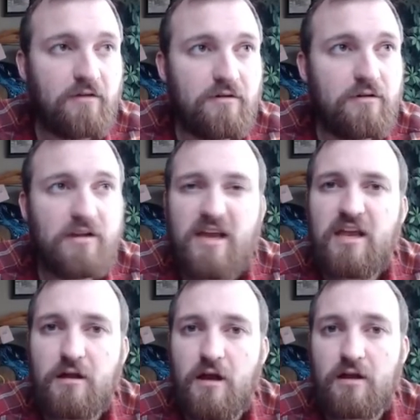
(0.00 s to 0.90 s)
and also
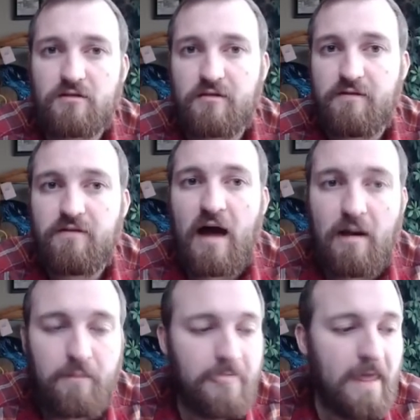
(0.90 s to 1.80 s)
cleaning a lot of stuff
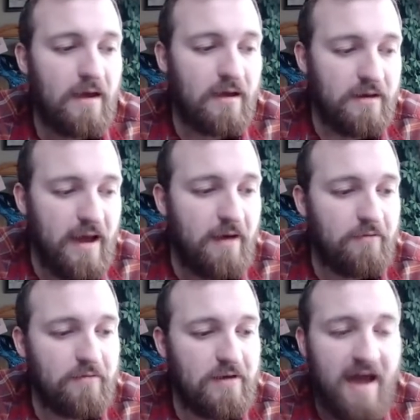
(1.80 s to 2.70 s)
up.
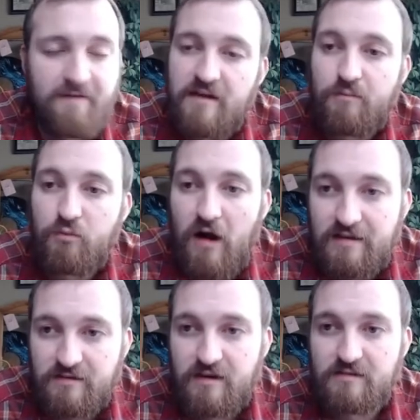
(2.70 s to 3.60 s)
Now, you have to have
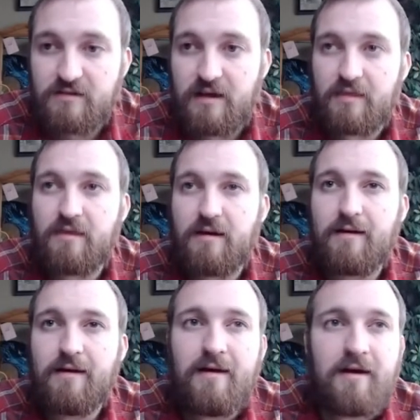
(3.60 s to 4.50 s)
process to get
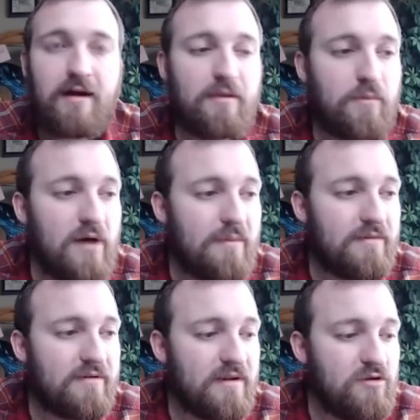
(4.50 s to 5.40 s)
there, and the
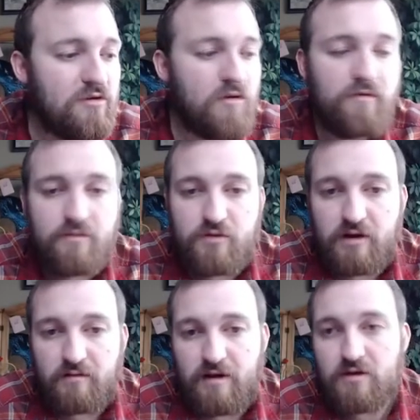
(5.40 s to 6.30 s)
problem is that as you go
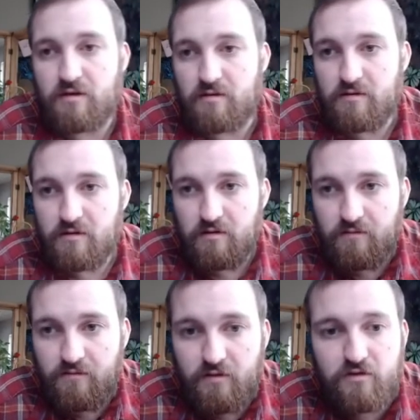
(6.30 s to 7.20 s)
from generations,
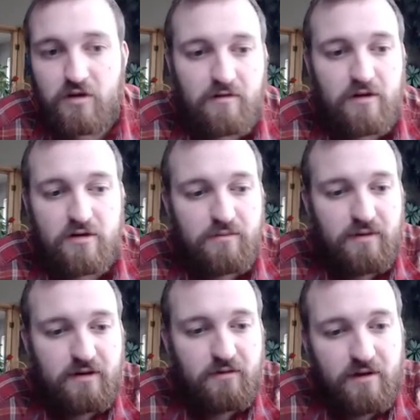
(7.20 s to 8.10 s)
first
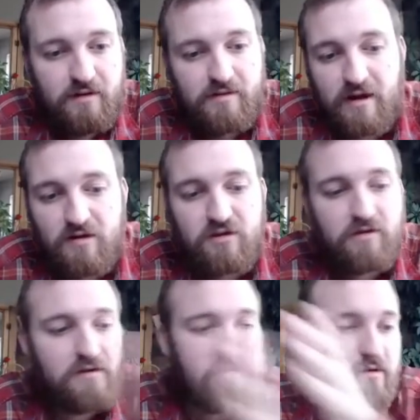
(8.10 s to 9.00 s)
generation Bitcoin, second
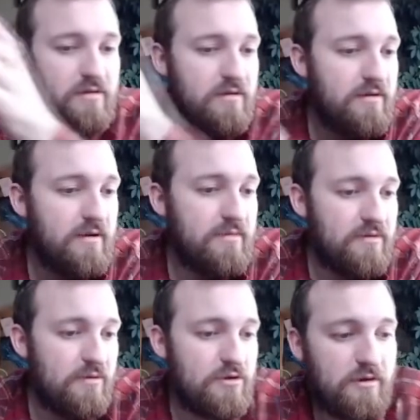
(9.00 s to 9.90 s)
generation Ethereum,
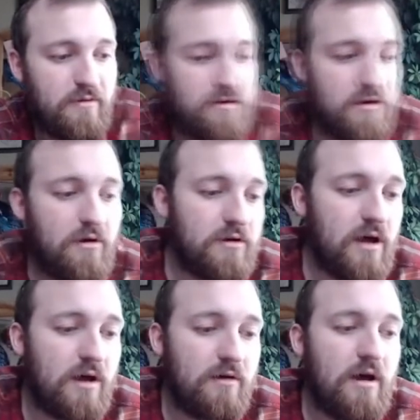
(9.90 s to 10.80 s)
third generation
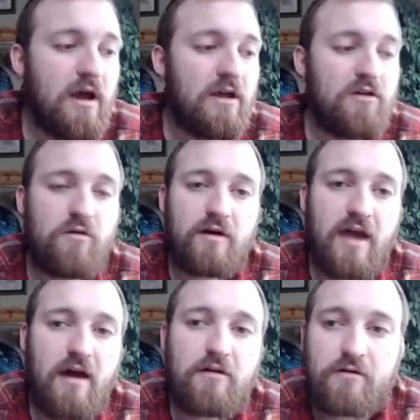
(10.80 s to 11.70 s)
Cardano, you
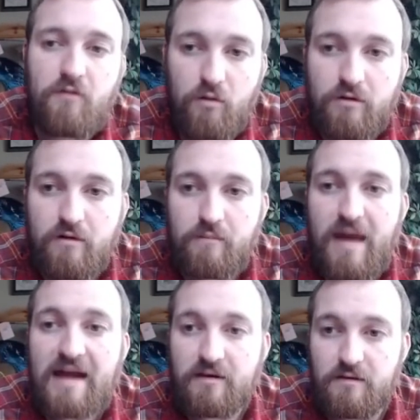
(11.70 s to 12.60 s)
encounter an order of
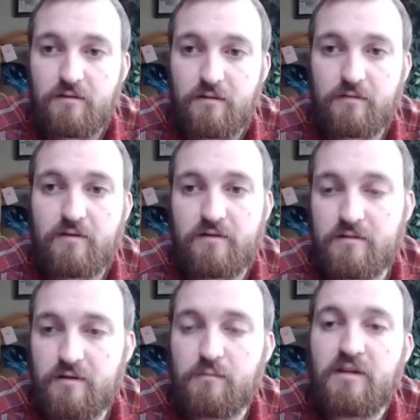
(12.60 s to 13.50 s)
magnitude increase in
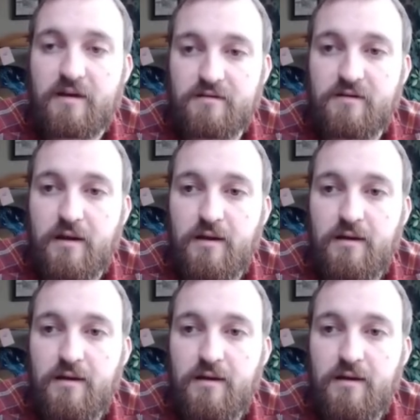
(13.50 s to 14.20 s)
complexity.